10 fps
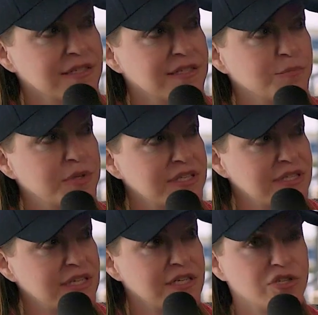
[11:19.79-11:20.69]

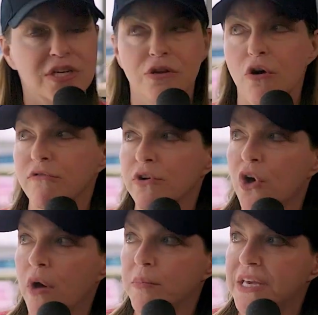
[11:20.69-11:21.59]
Simplicity. She had
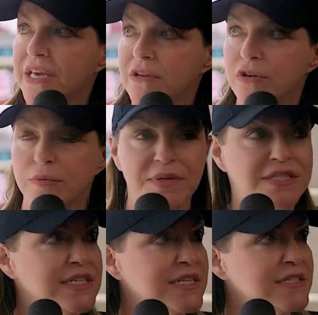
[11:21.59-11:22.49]
overcomplicated her
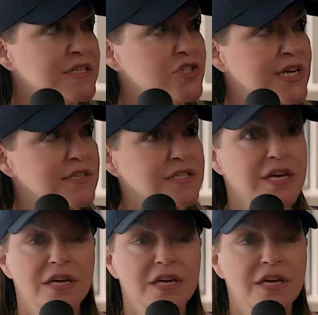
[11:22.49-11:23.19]
business, and she has